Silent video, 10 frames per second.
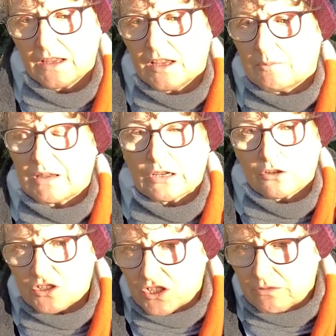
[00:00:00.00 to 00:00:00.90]

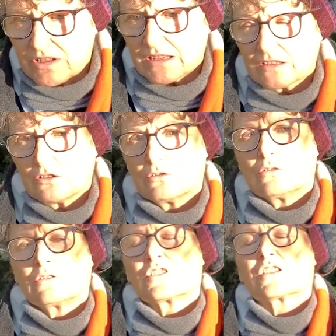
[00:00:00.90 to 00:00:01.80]
Because she was in
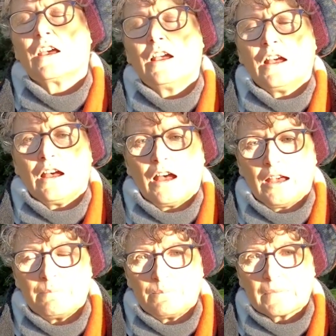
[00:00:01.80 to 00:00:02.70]
court,
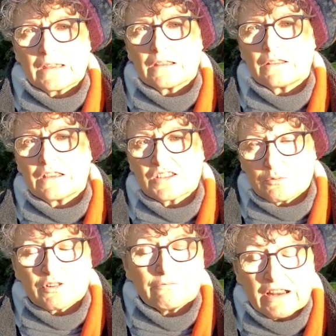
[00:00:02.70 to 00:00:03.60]
this
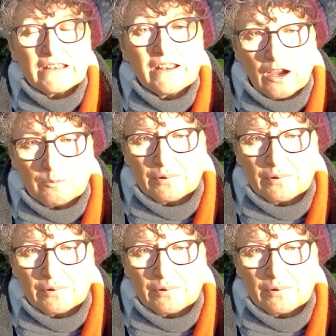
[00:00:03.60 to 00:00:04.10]
was written up